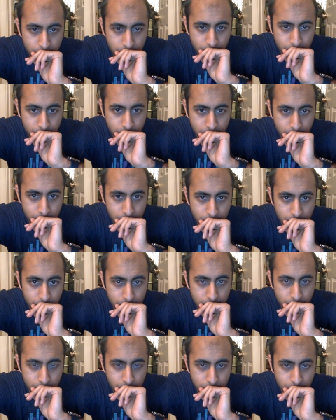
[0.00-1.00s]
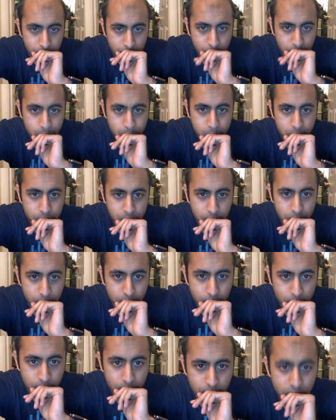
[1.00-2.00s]
Hmm.
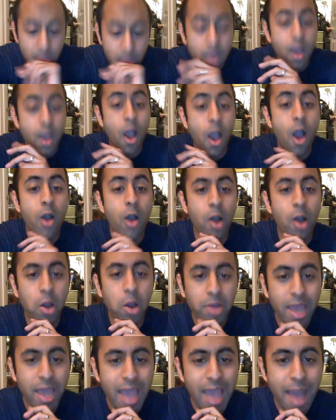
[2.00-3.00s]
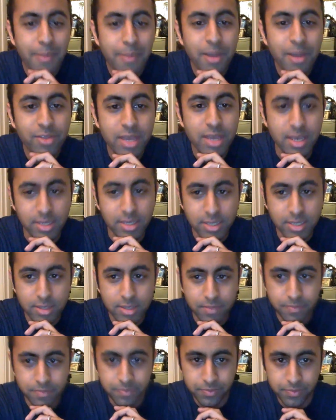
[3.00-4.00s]
Oh, okay, how about this?
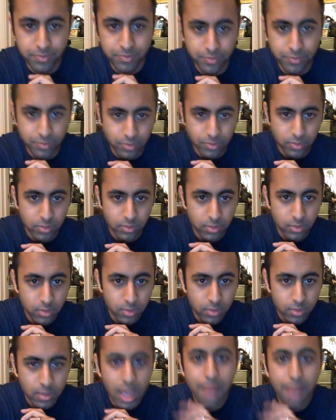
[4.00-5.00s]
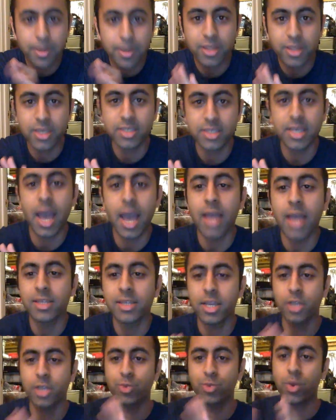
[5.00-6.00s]
How about this,
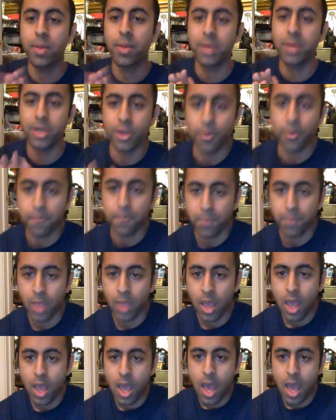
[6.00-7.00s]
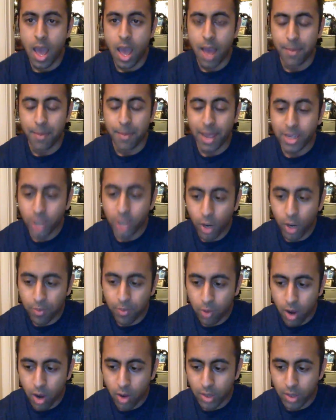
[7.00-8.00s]
guys? Here's what I'm going to do. My
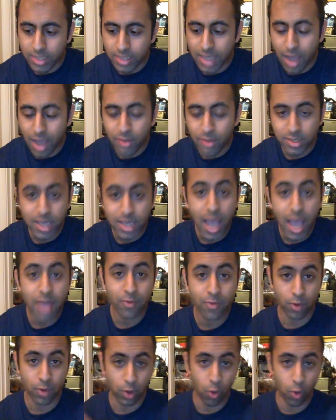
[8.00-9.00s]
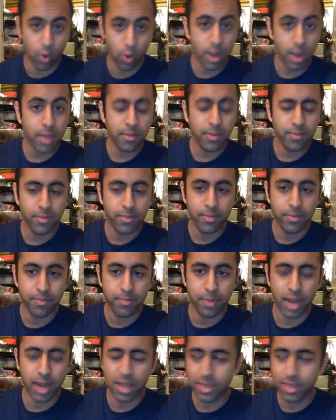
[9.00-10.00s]
GoPro is outside recording,
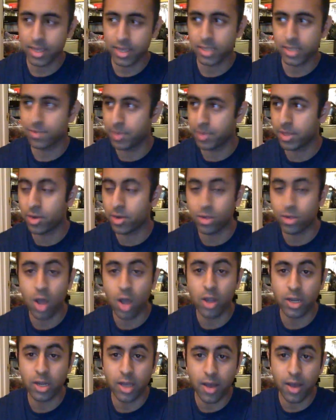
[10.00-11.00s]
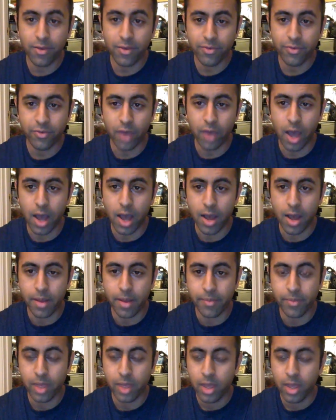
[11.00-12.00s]
but I think it's been there long enough.
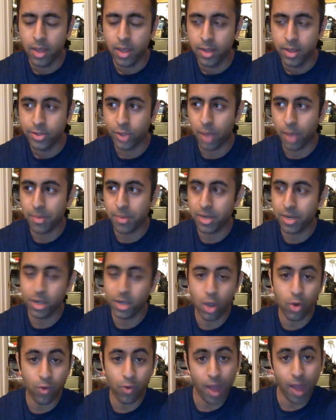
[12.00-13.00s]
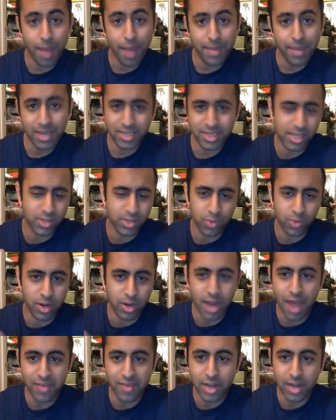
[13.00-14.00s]
Um, so I'm going to go grab it because I just
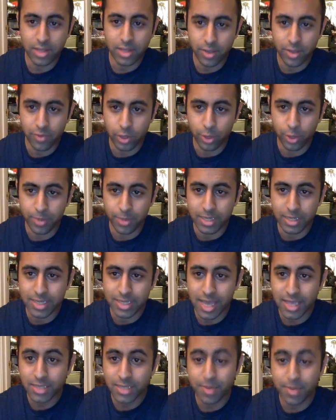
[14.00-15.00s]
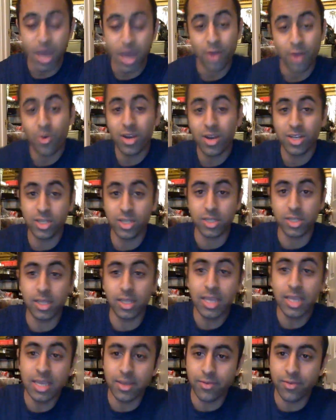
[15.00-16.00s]
wanted to have it out there for a little bit and test, but I don't want to just
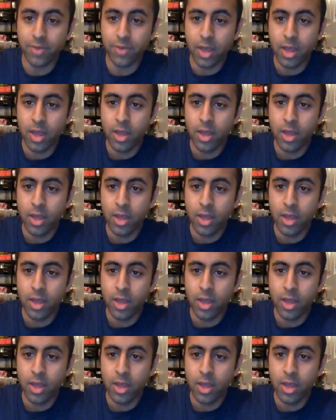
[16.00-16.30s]
leave.